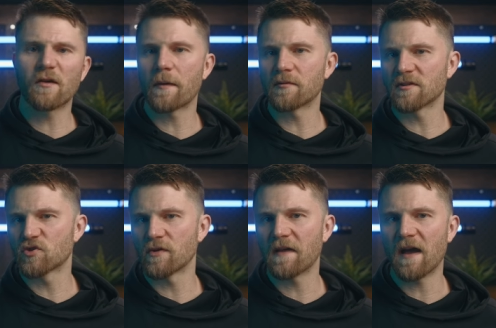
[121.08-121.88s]
you're able to
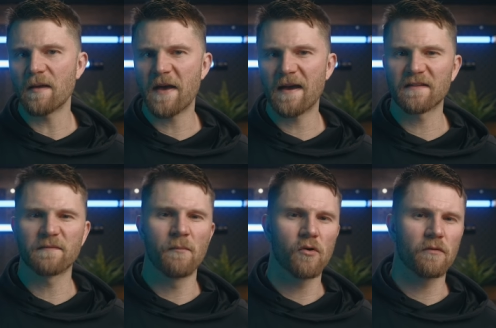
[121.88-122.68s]
treat the iPad as
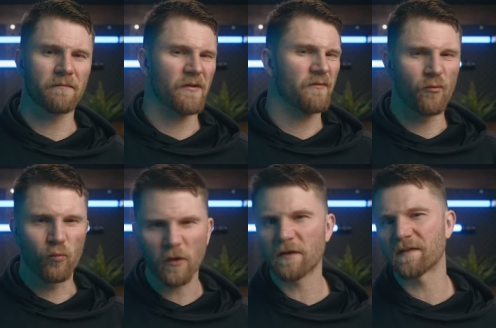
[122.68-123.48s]
more of a
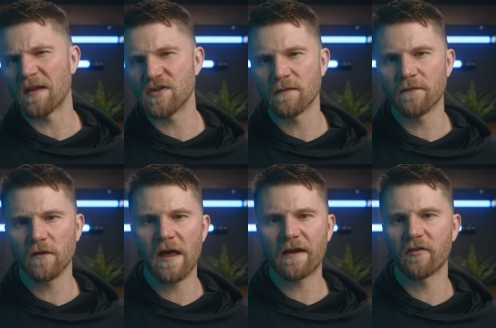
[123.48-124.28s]
workstation for
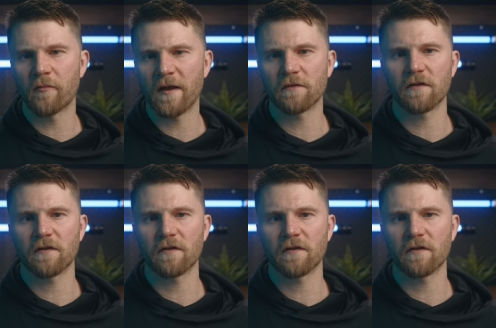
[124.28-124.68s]
lack of a better